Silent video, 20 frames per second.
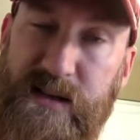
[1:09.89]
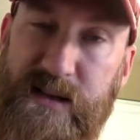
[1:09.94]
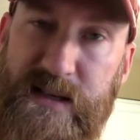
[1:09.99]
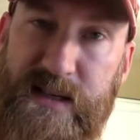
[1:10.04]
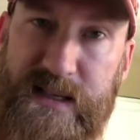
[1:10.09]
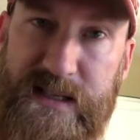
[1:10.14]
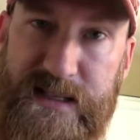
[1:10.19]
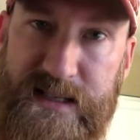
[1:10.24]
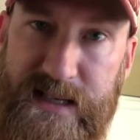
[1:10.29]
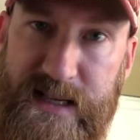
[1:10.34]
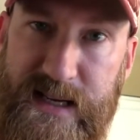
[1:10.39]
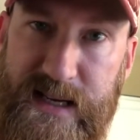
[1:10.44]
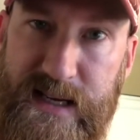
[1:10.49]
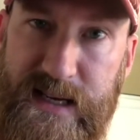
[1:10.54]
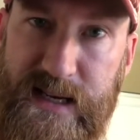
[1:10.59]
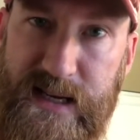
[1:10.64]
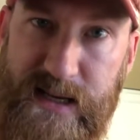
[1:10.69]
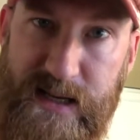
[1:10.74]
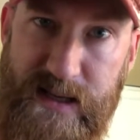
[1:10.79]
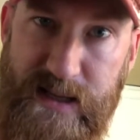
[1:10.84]

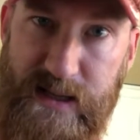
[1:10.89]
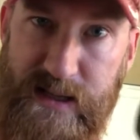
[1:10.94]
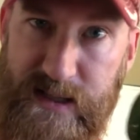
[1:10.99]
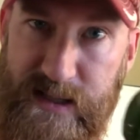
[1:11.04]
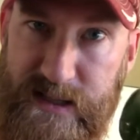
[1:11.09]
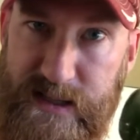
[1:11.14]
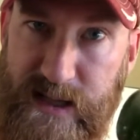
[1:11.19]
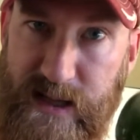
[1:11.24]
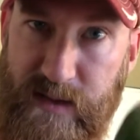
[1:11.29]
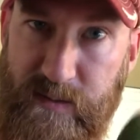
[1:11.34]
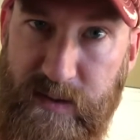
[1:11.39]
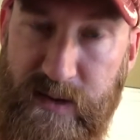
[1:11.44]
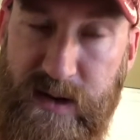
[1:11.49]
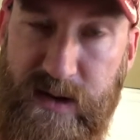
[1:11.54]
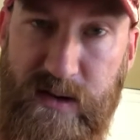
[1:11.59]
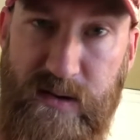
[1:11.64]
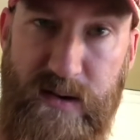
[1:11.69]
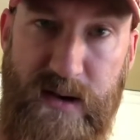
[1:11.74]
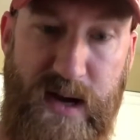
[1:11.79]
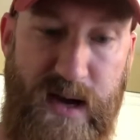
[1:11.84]
de-seed this
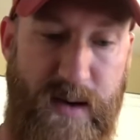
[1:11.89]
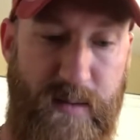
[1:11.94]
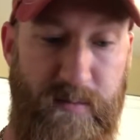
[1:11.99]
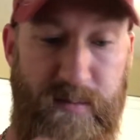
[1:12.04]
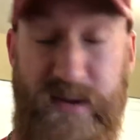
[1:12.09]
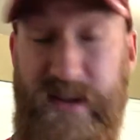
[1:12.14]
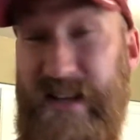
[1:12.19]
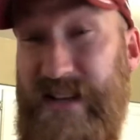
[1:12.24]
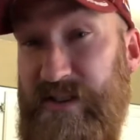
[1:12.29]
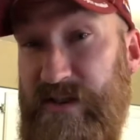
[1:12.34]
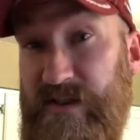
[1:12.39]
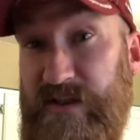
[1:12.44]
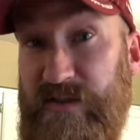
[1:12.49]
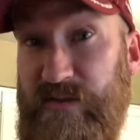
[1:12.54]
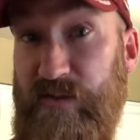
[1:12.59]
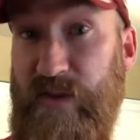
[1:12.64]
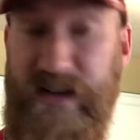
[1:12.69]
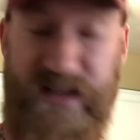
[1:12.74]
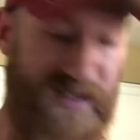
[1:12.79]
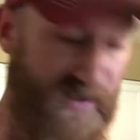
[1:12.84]
jalapeno, but then use the rest of